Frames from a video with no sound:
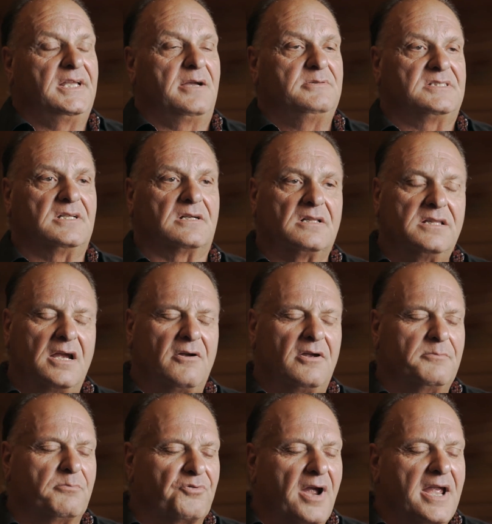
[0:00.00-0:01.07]
I was
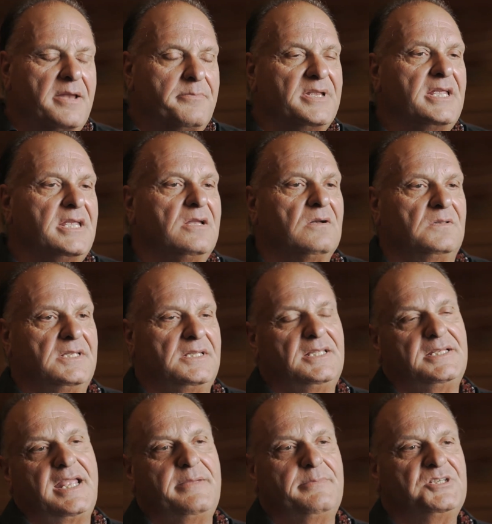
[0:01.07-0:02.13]
declaring, brain be healed in the
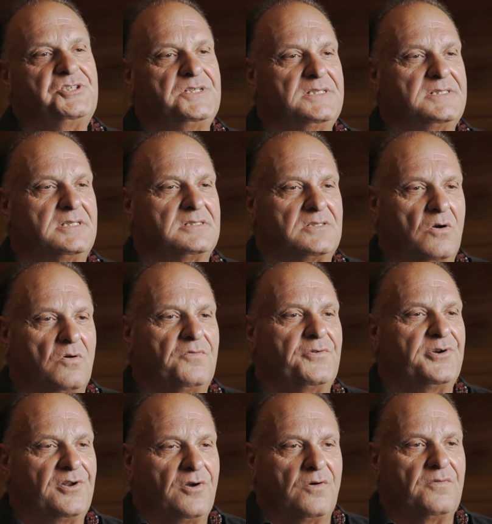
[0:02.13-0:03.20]
name of Jesus
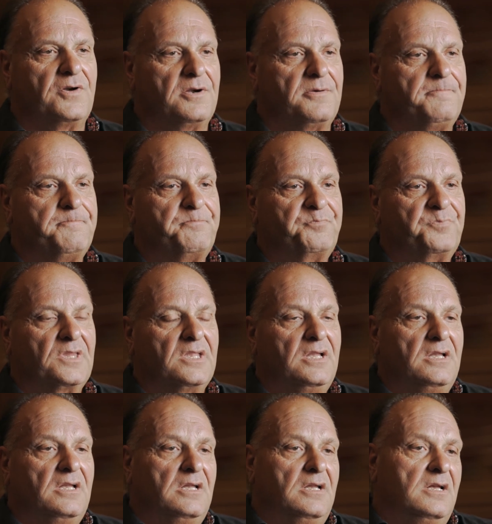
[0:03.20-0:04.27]
over and over.
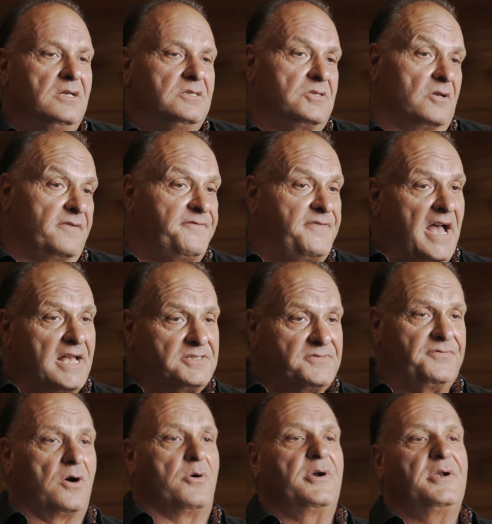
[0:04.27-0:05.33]
So to fast
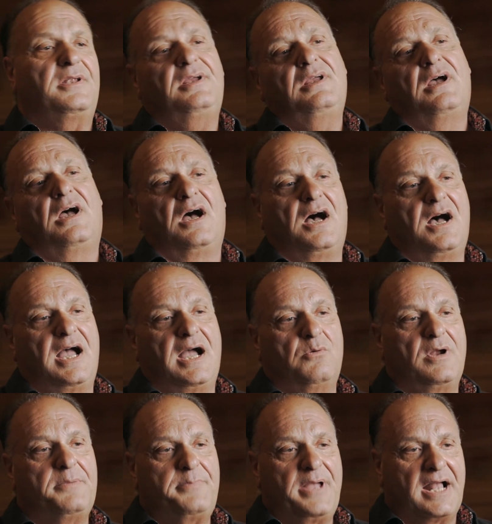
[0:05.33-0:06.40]
forward, I
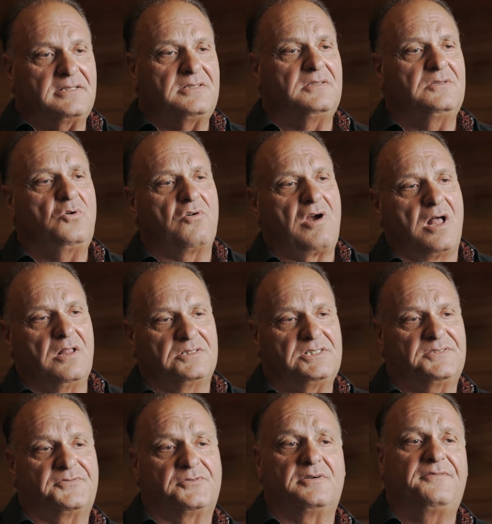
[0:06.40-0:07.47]
went back to the
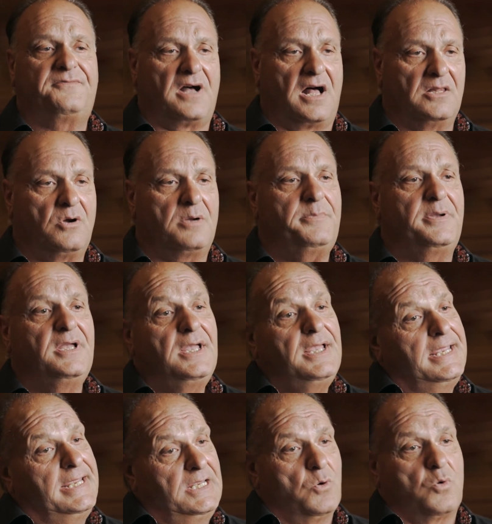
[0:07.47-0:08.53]
neurologist for a follow-up.
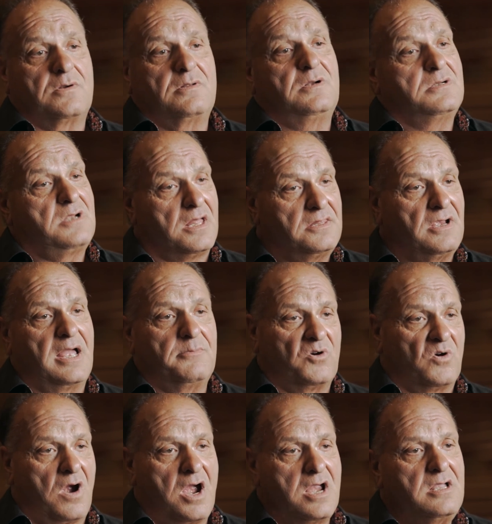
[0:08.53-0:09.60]
He ordered another
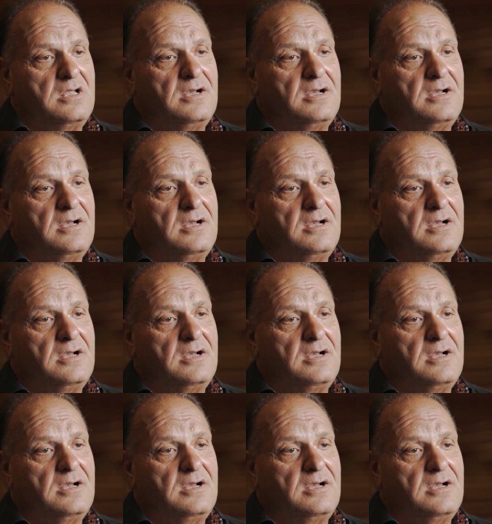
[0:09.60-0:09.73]
MRI.